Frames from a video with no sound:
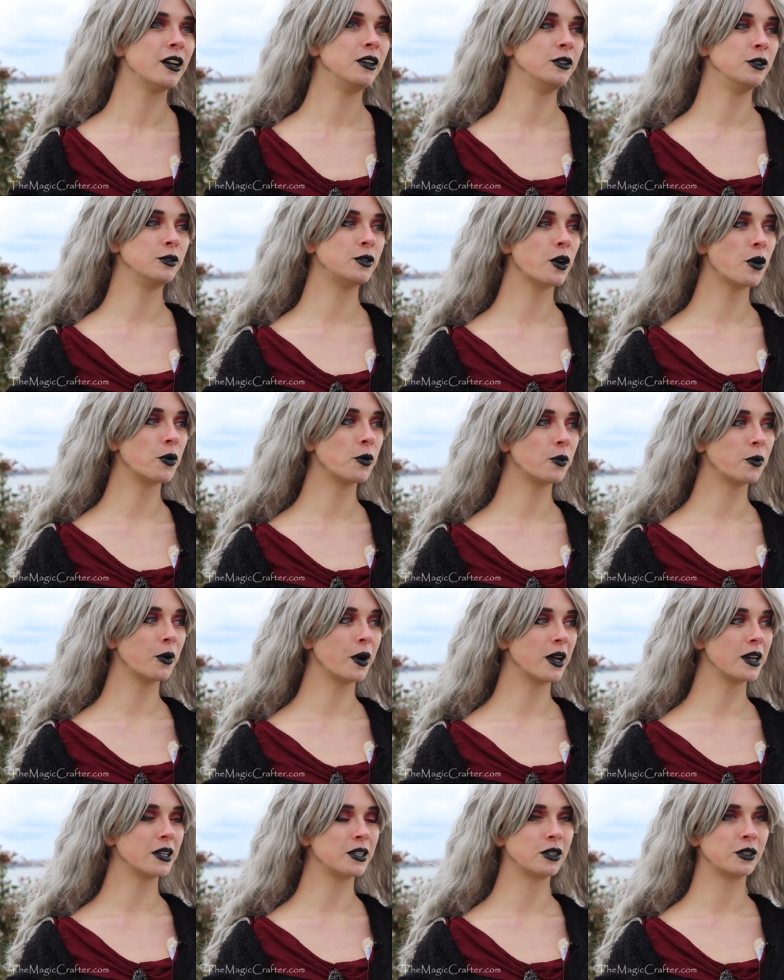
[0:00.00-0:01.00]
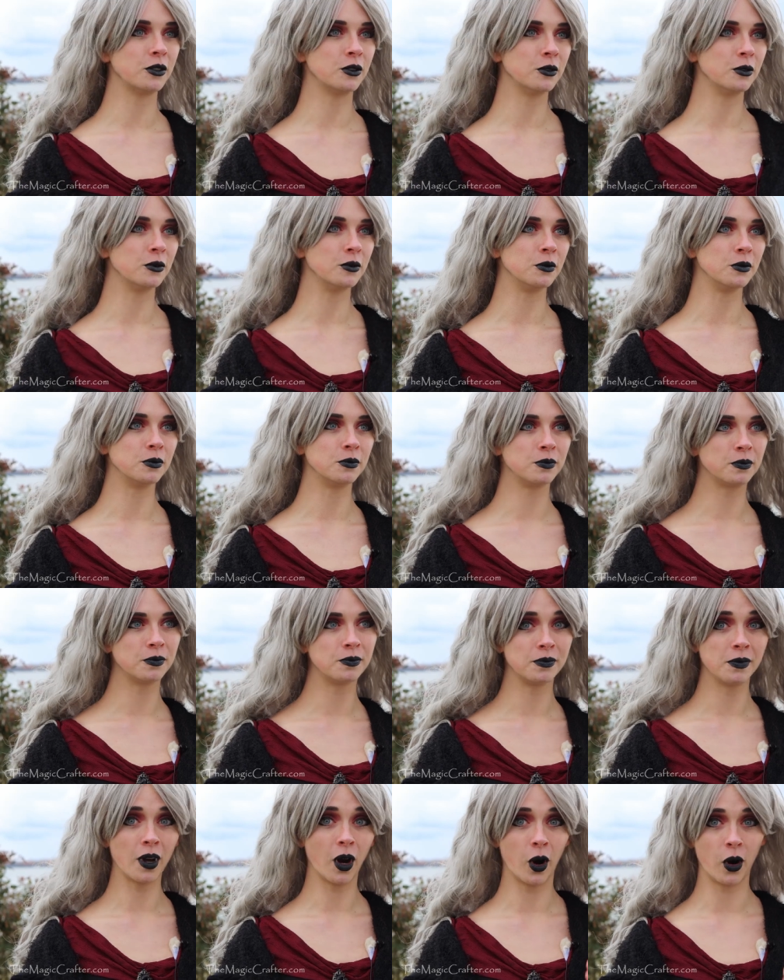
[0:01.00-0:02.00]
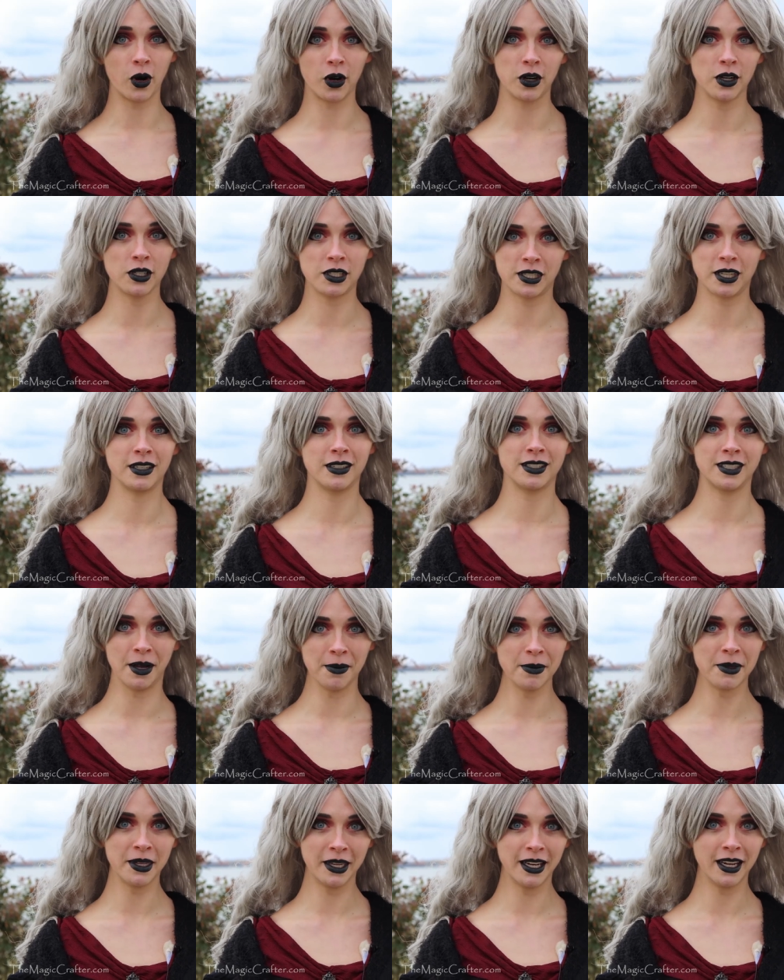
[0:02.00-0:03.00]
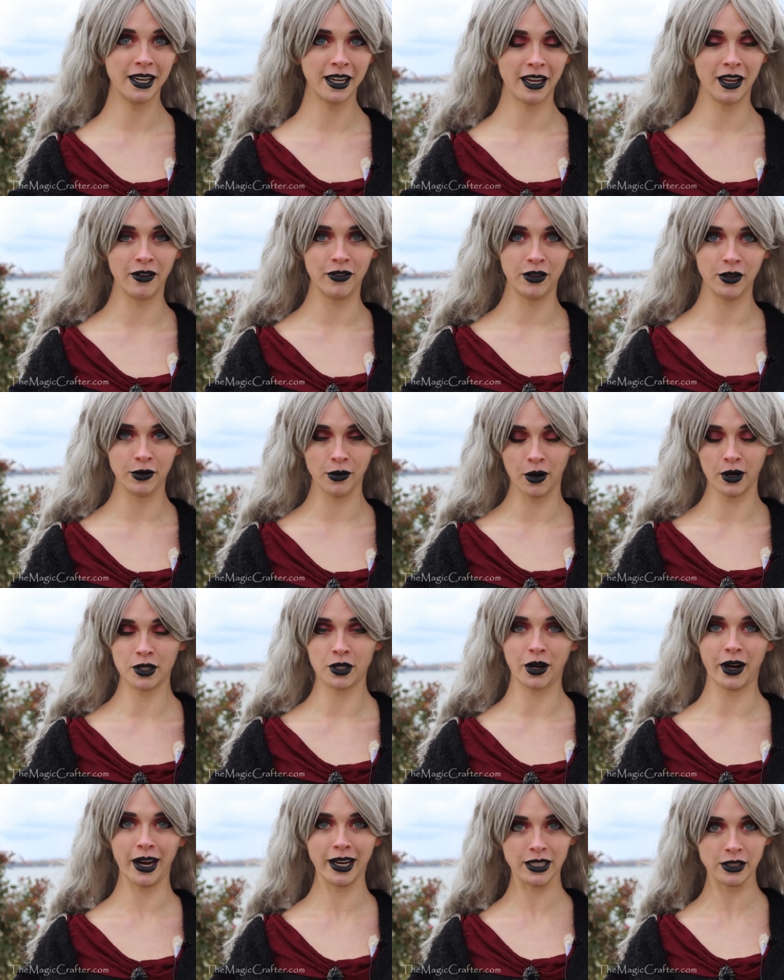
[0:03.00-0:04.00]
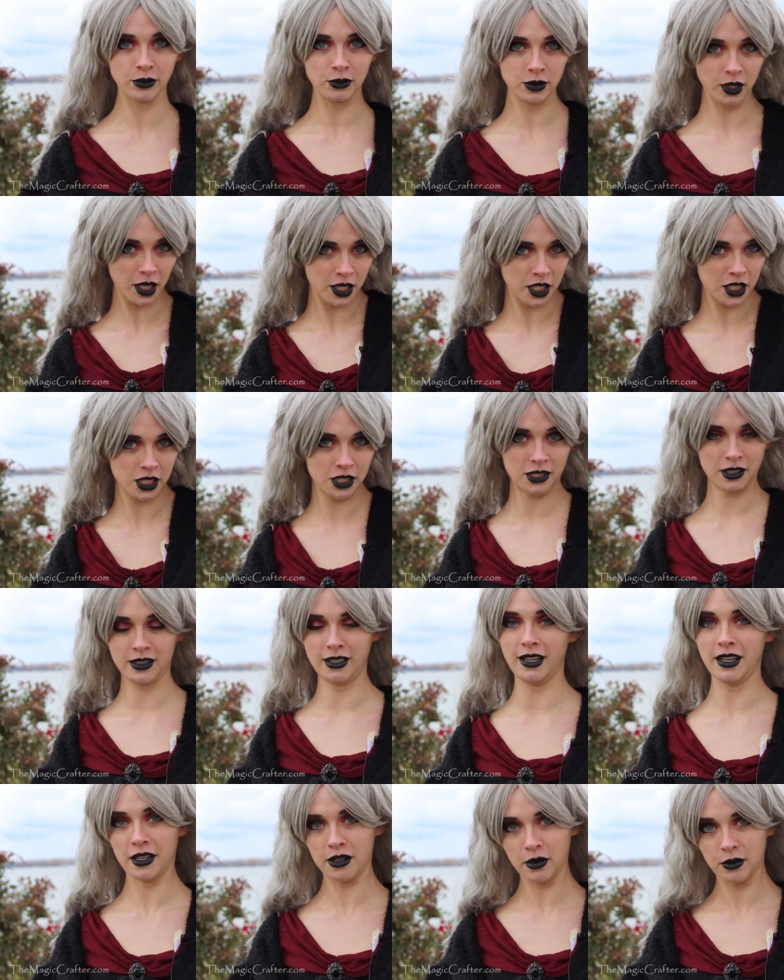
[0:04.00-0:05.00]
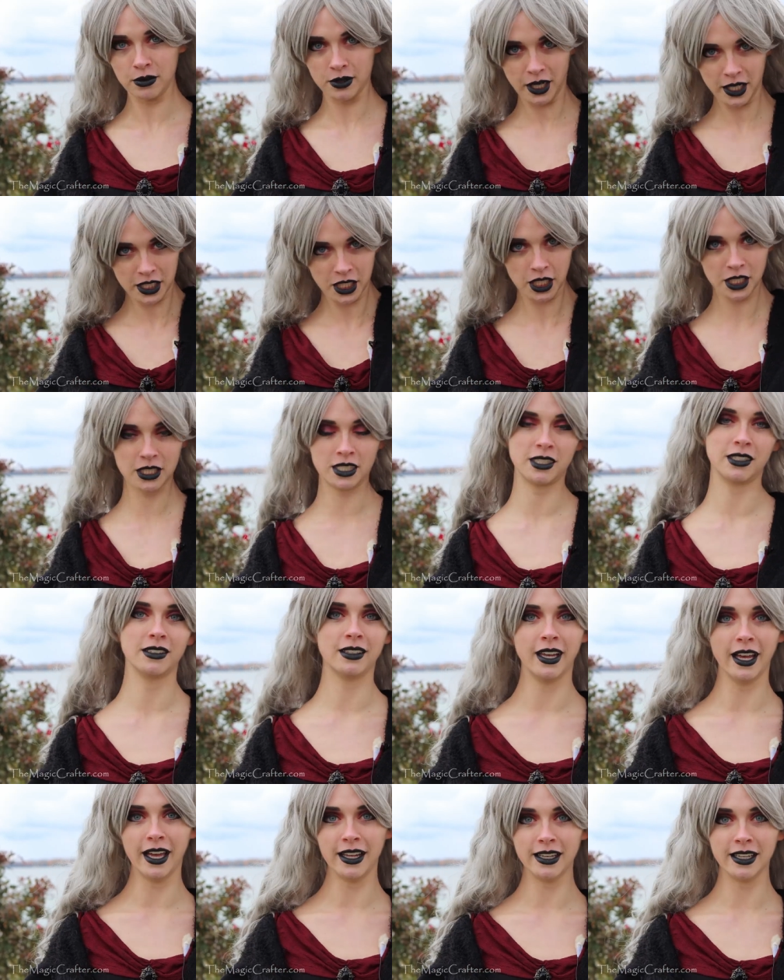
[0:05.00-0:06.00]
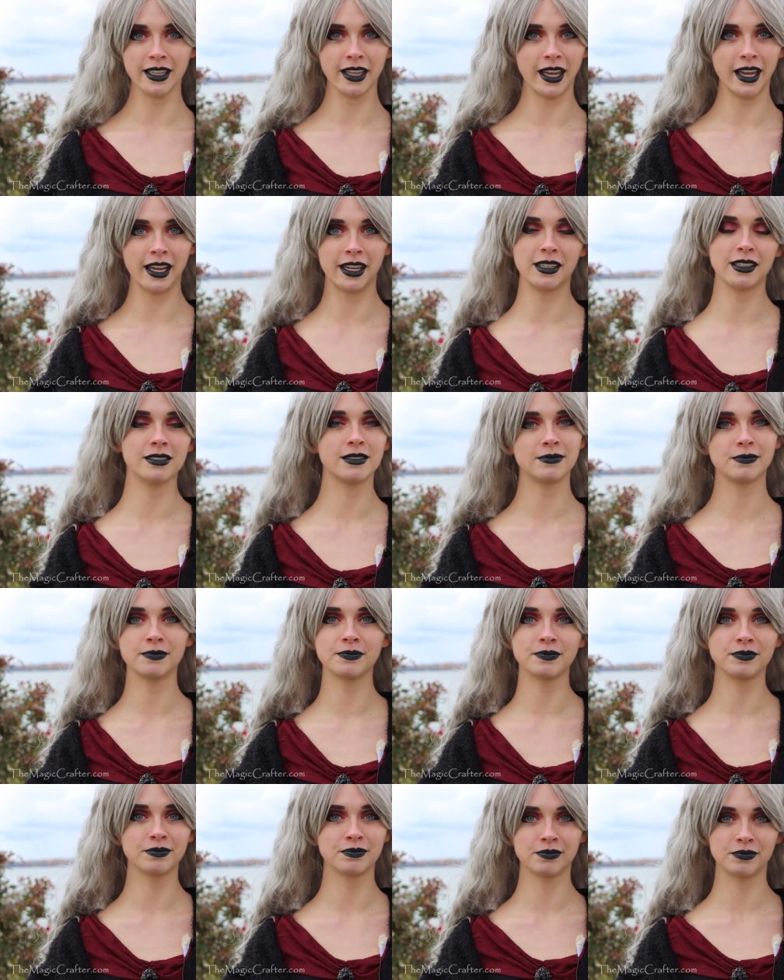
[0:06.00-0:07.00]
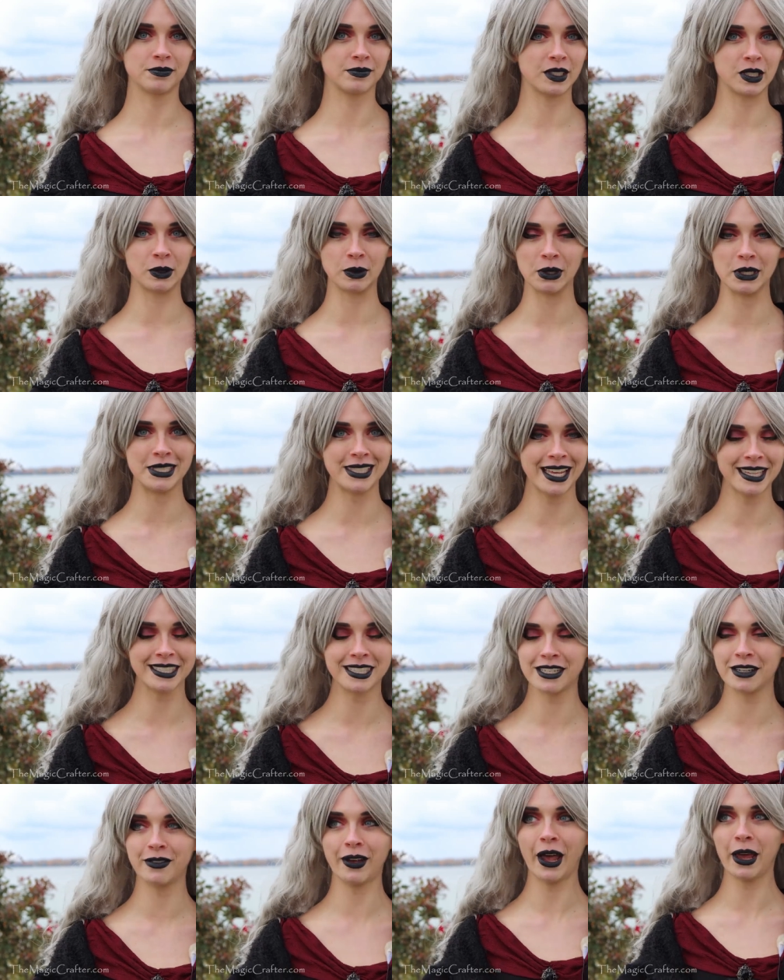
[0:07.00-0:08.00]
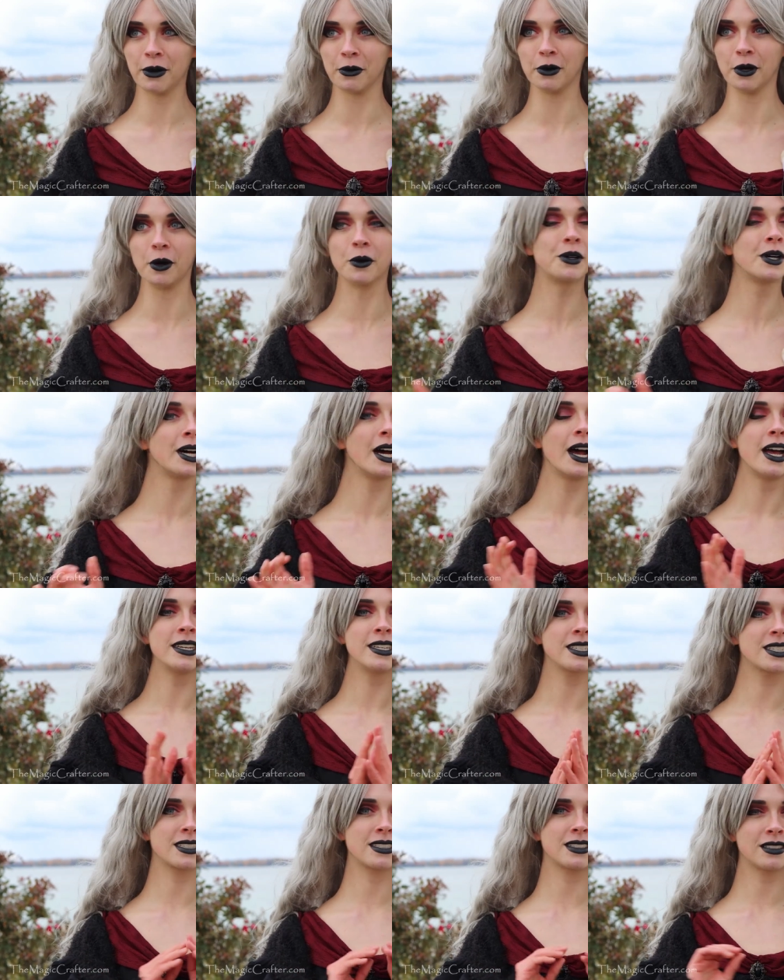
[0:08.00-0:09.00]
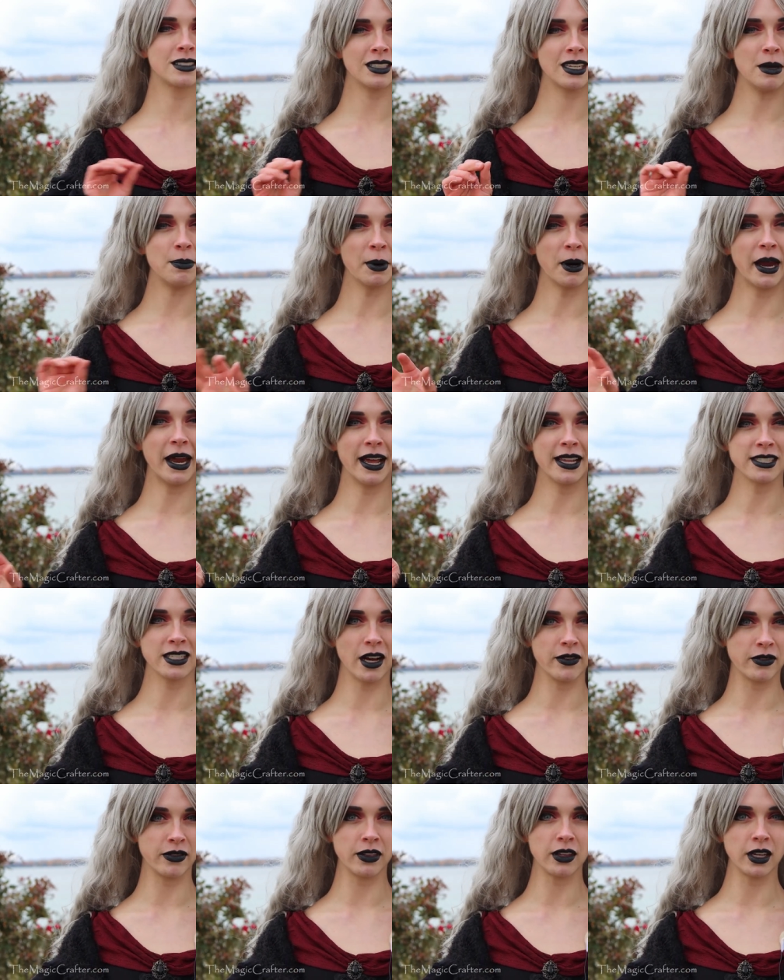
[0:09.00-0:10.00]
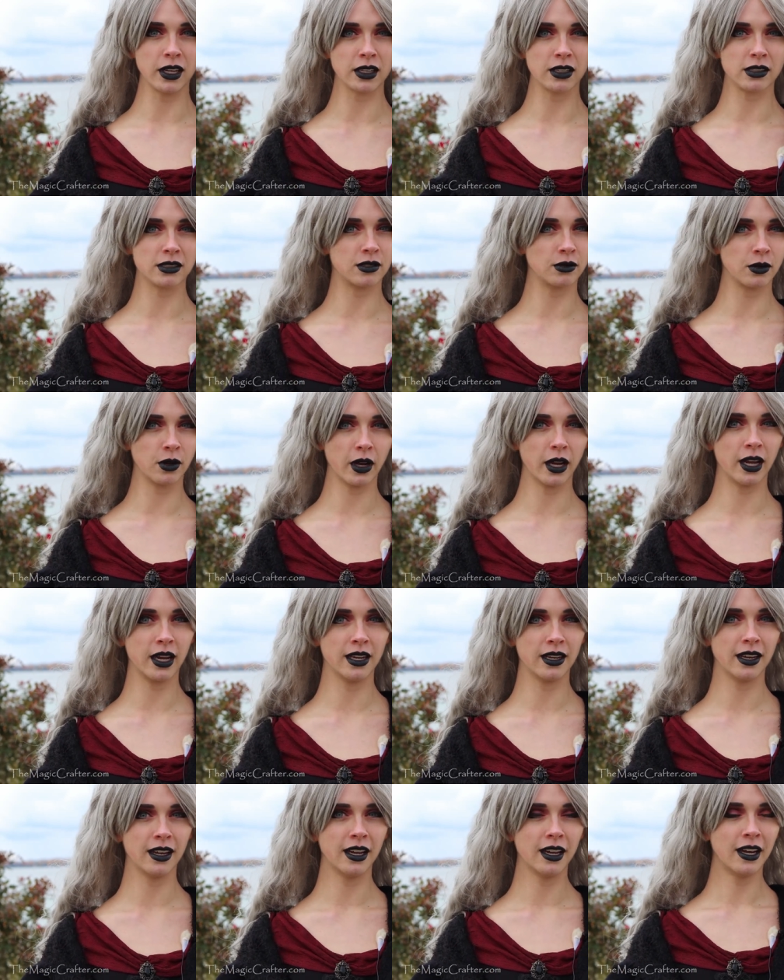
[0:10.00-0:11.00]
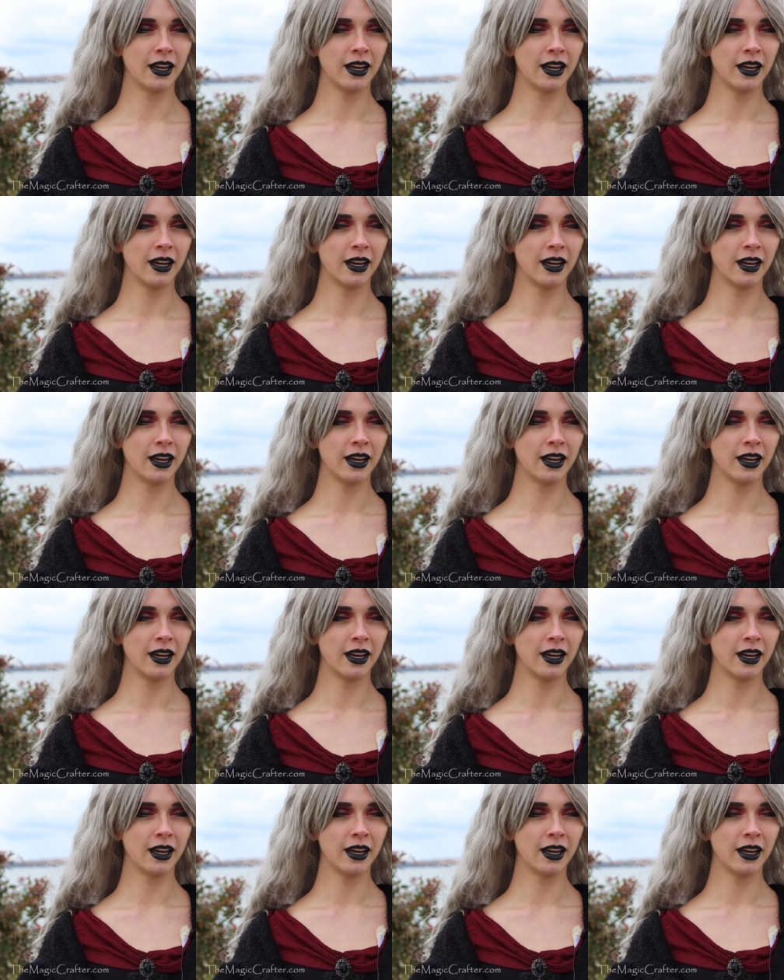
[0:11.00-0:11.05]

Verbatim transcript: You don't want to hurt something if you are trying to touch it and you touch it and it like is really sensitive. I don't know. Just keep your hands off of things, okay?